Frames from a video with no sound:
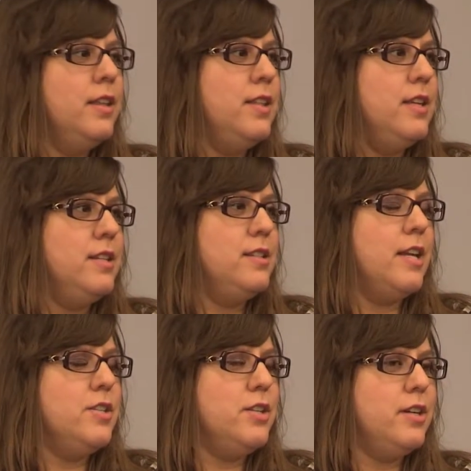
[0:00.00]
The
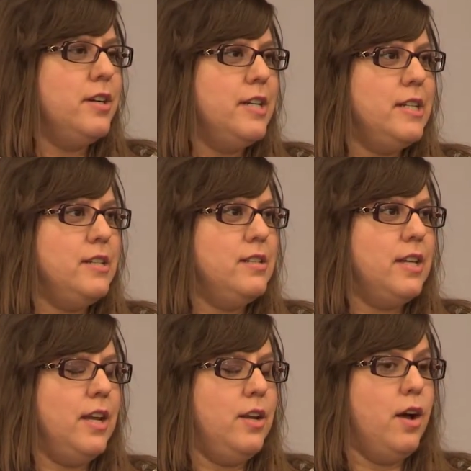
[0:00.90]
center is
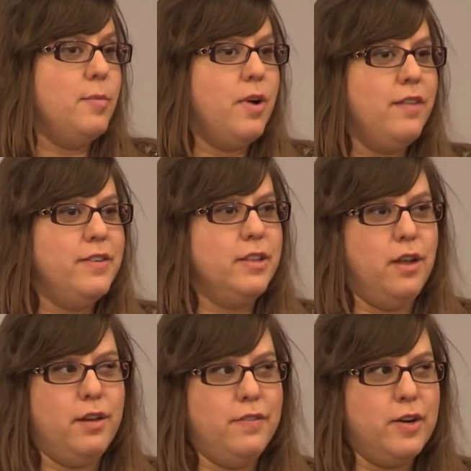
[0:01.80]
a nonprofit
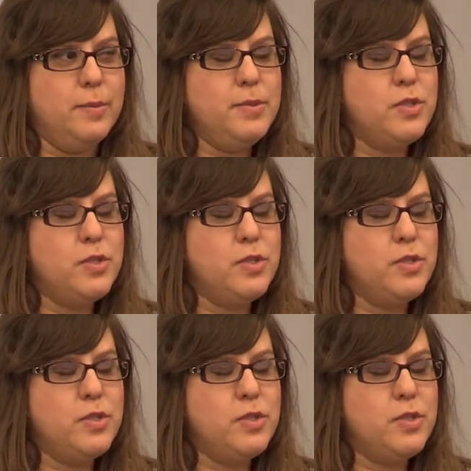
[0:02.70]
law firm,